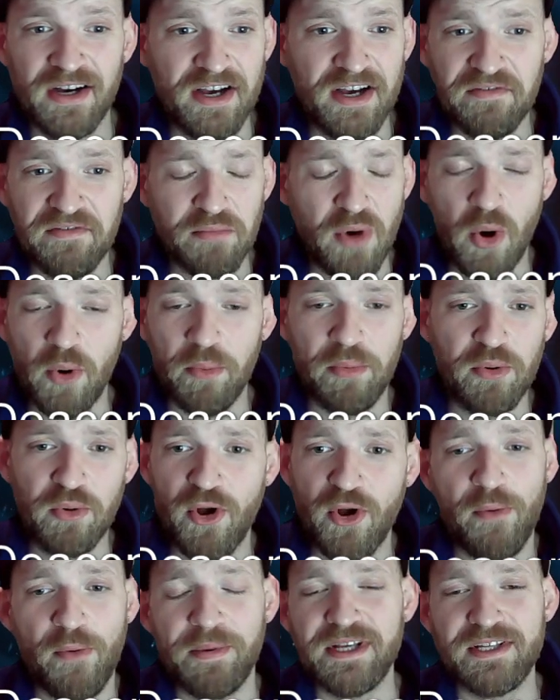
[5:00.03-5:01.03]
have multiple
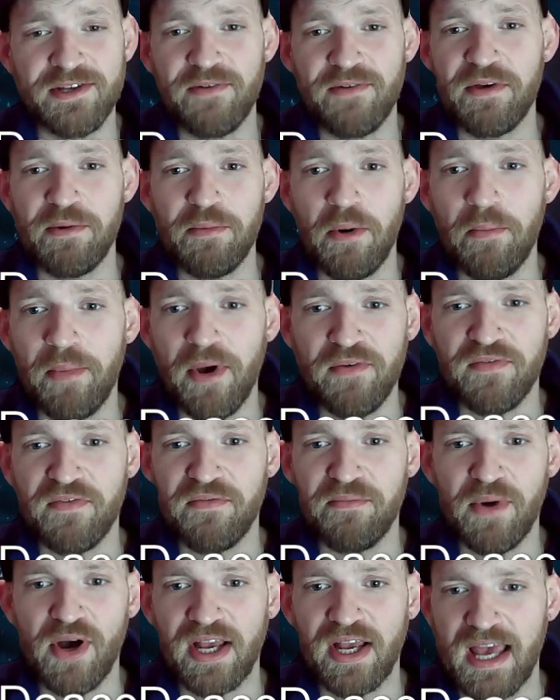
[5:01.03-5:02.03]
copies of him on both
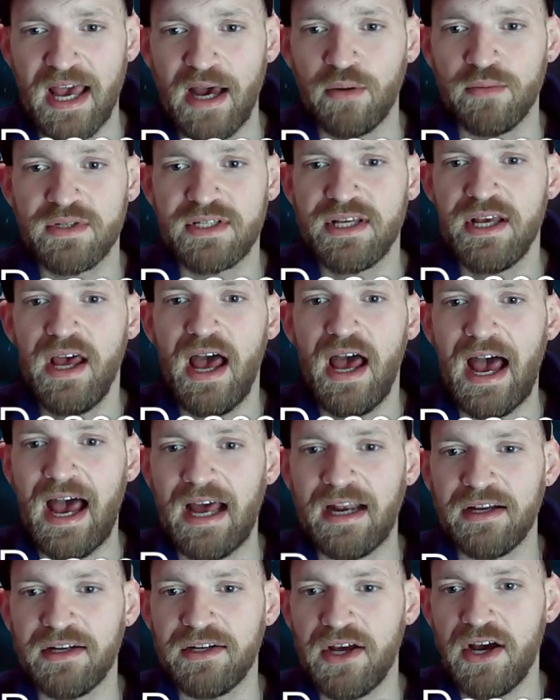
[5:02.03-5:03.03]
of my accounts,
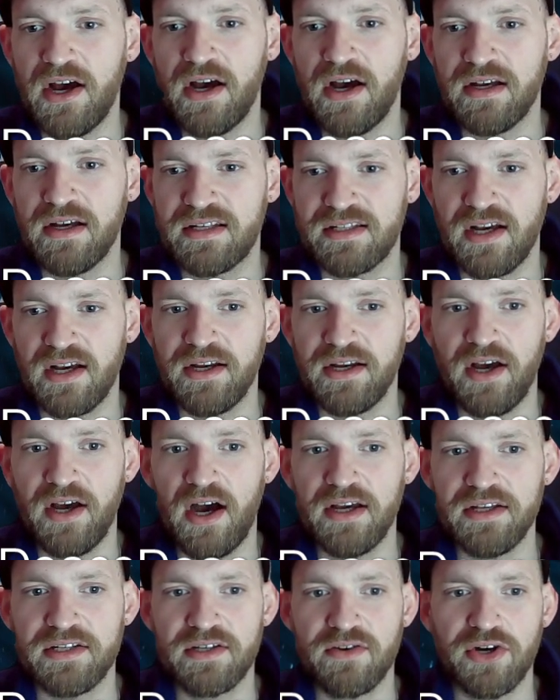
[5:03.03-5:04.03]
and an Ursine
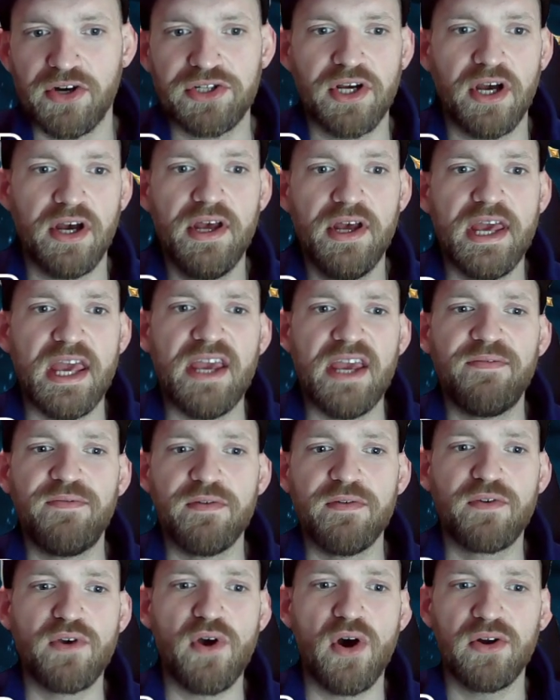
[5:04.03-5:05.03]
Ice Crusher. If
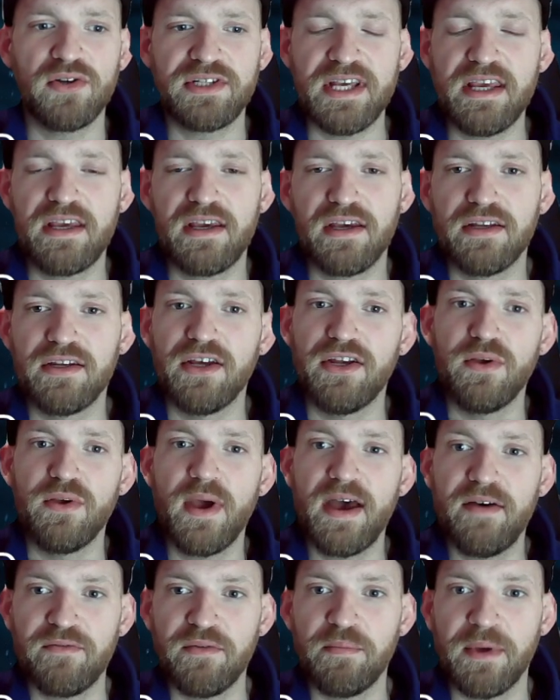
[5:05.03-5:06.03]
you've got Deacon and you
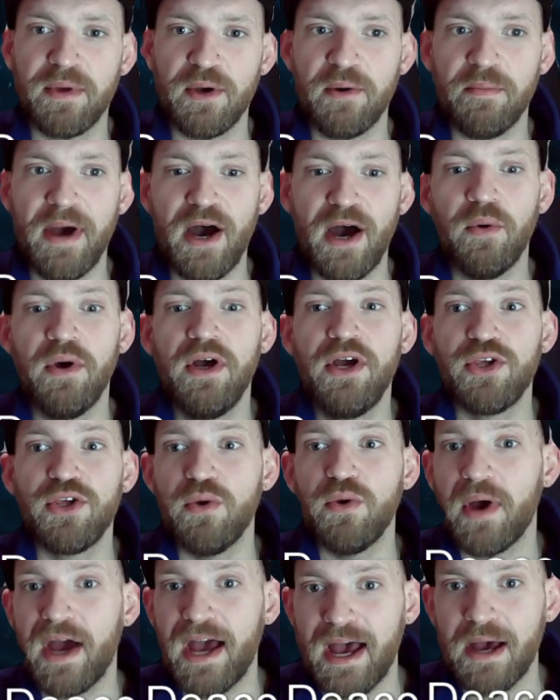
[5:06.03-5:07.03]
haven't built him out,
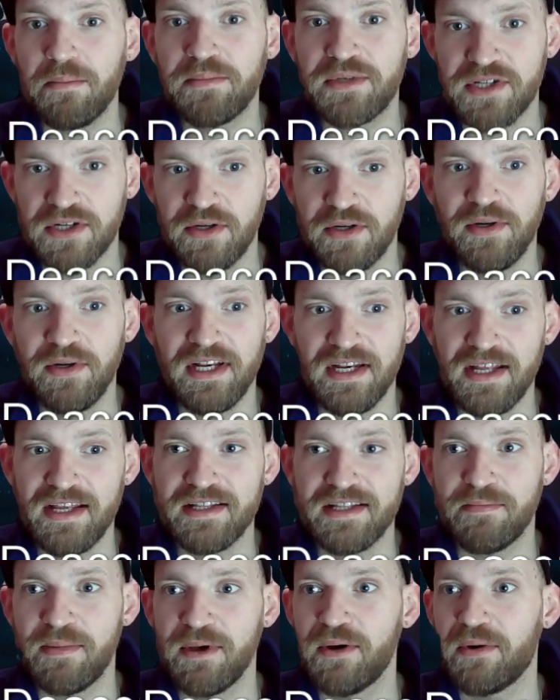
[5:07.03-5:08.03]
you absolutely
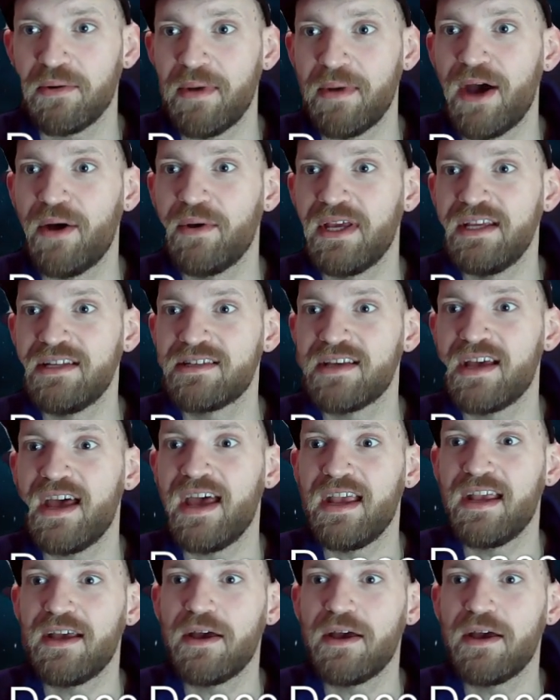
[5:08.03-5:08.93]
need to build him out. He's an